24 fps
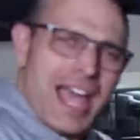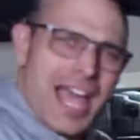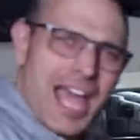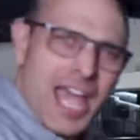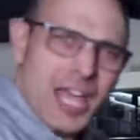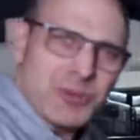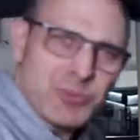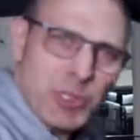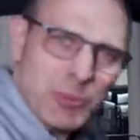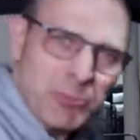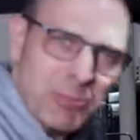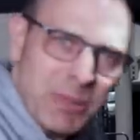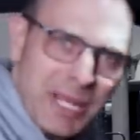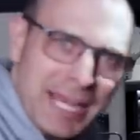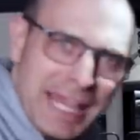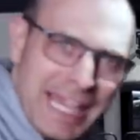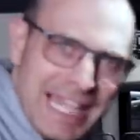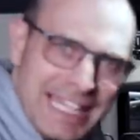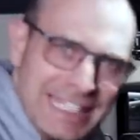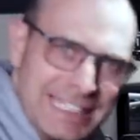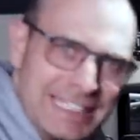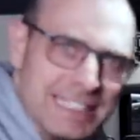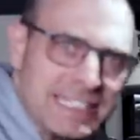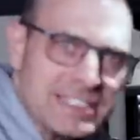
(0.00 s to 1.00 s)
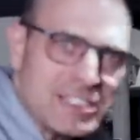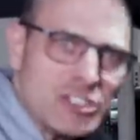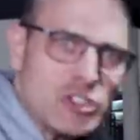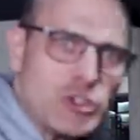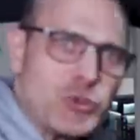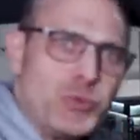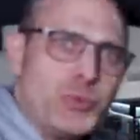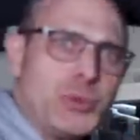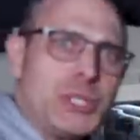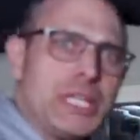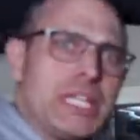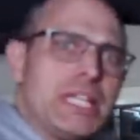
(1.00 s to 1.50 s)
And my plan is
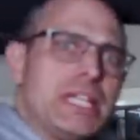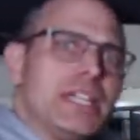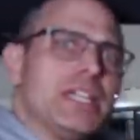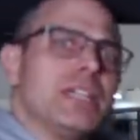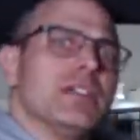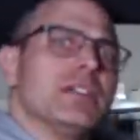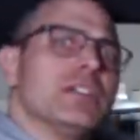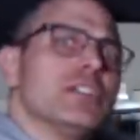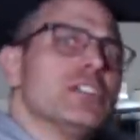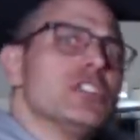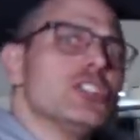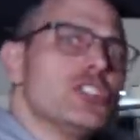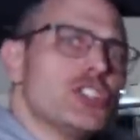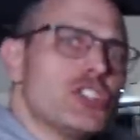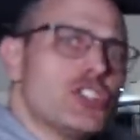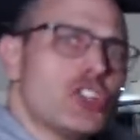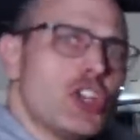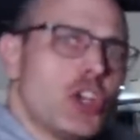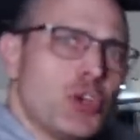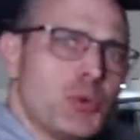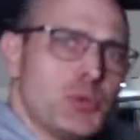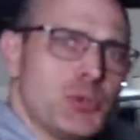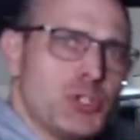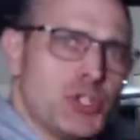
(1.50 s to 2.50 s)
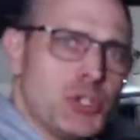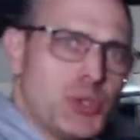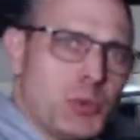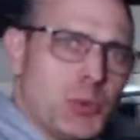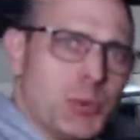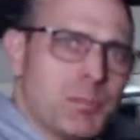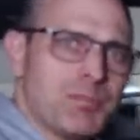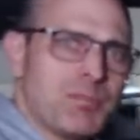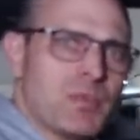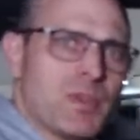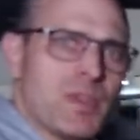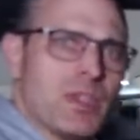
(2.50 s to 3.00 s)
to really show
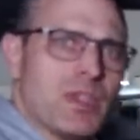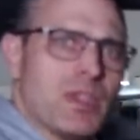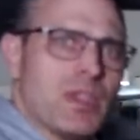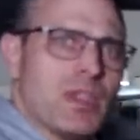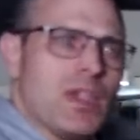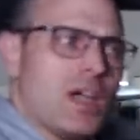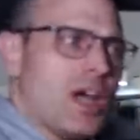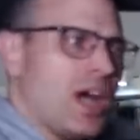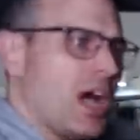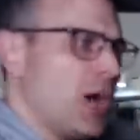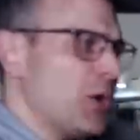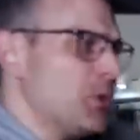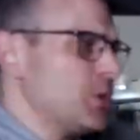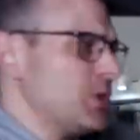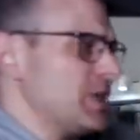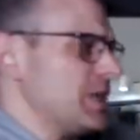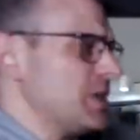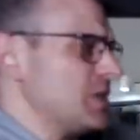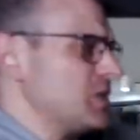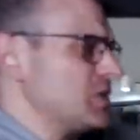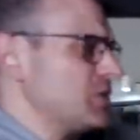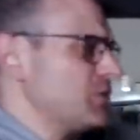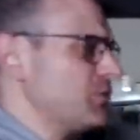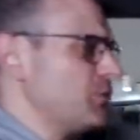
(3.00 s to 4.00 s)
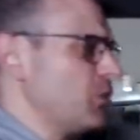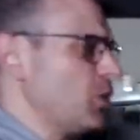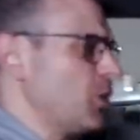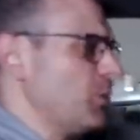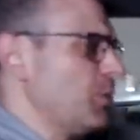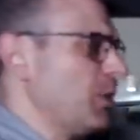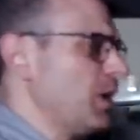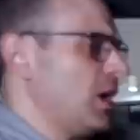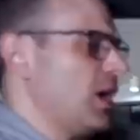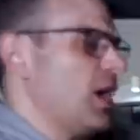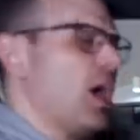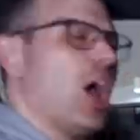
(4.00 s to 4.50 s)
you how it is
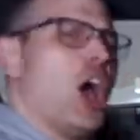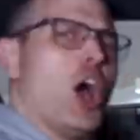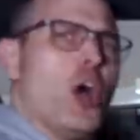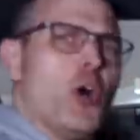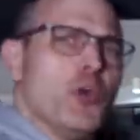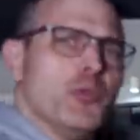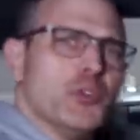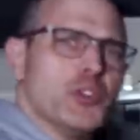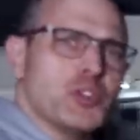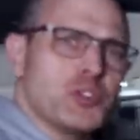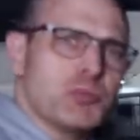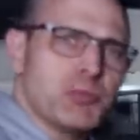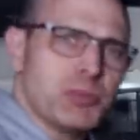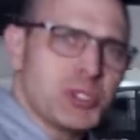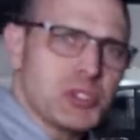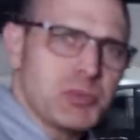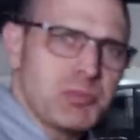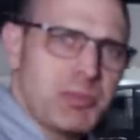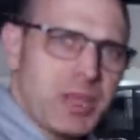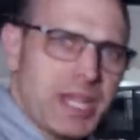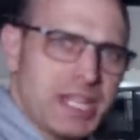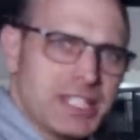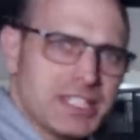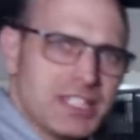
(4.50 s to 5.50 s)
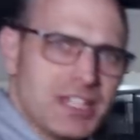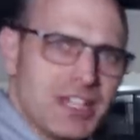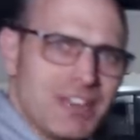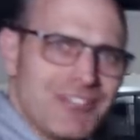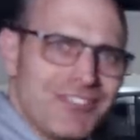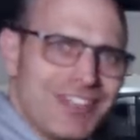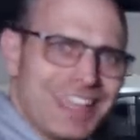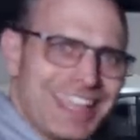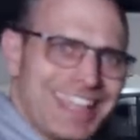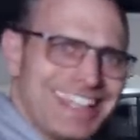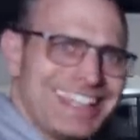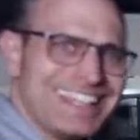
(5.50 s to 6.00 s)
from a owner's
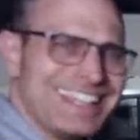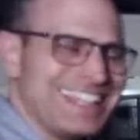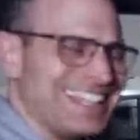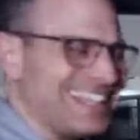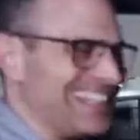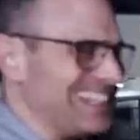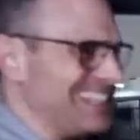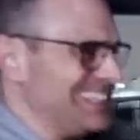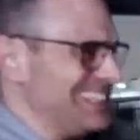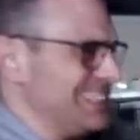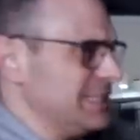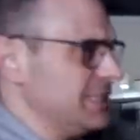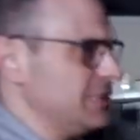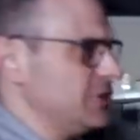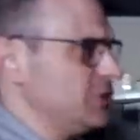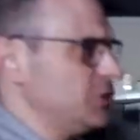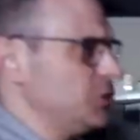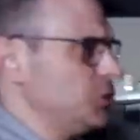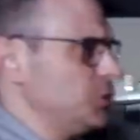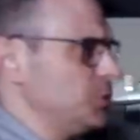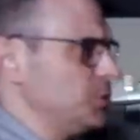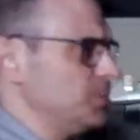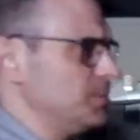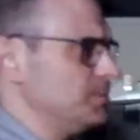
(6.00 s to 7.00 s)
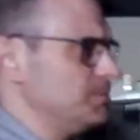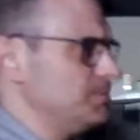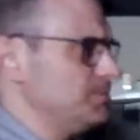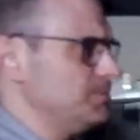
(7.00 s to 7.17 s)
perspective in a 992.